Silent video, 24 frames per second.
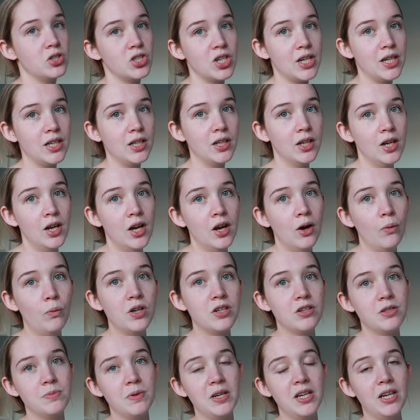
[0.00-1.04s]
machine,
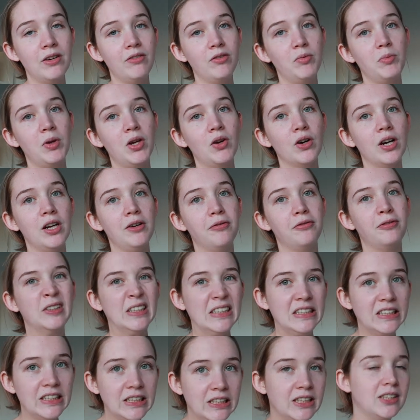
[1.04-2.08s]
which has been giving me grief
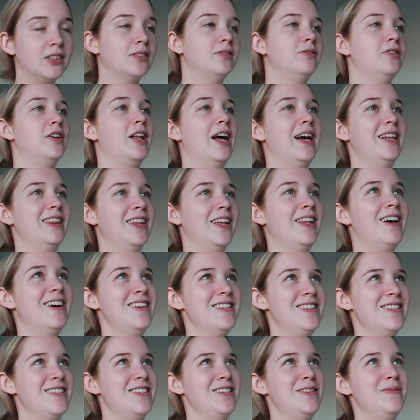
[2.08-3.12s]
for like the
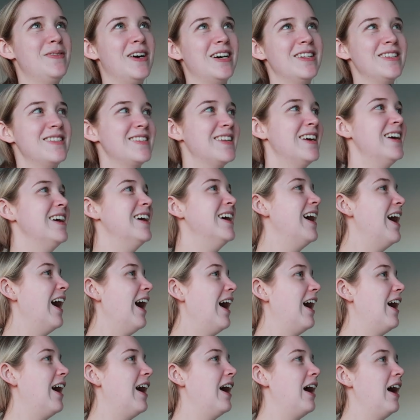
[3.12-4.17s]
last two months.
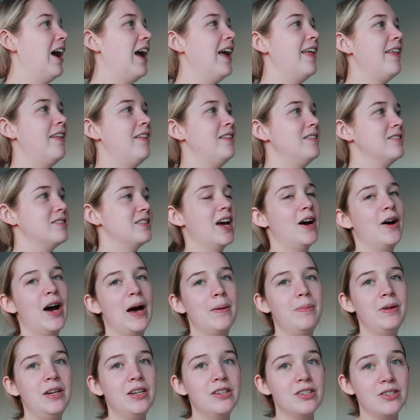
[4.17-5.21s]
Uh, and they were
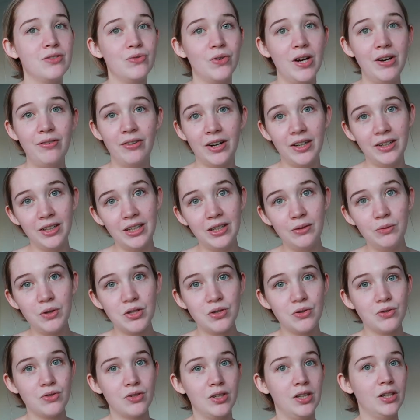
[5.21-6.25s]
happy to just refund it,
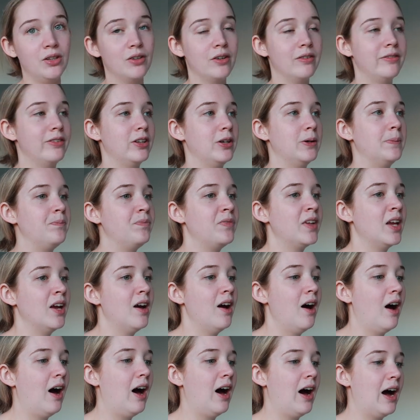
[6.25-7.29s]
which was really good of them.
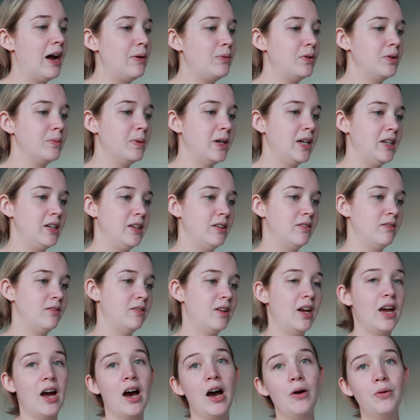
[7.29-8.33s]
I would have been,
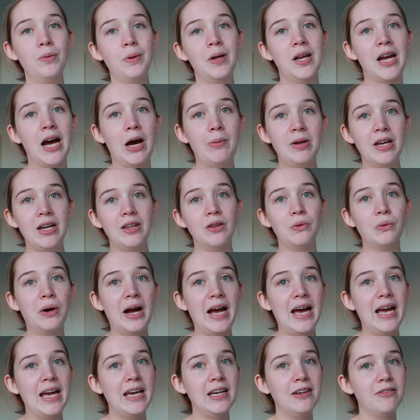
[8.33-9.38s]
yeah, I would have been happy either
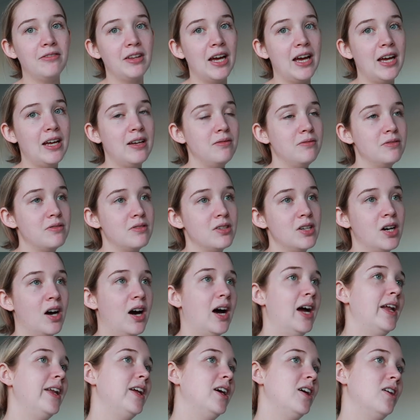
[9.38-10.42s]
way if they
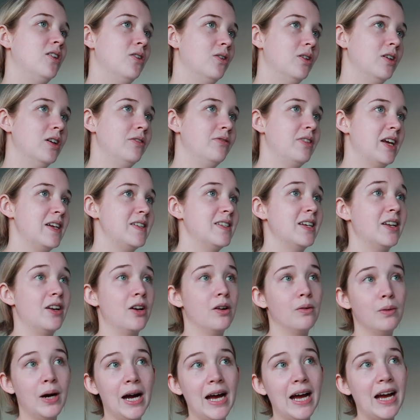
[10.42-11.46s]
denied it or if they sent it
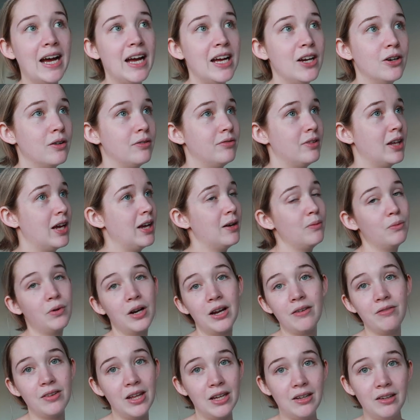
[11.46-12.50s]
away or if they,
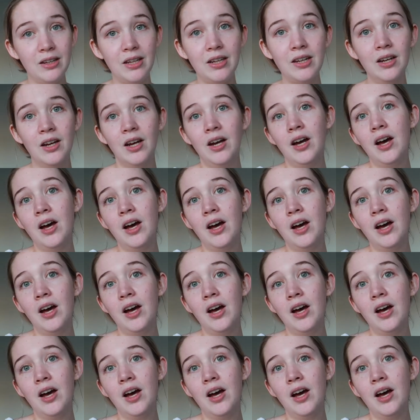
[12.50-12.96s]
whatever they did.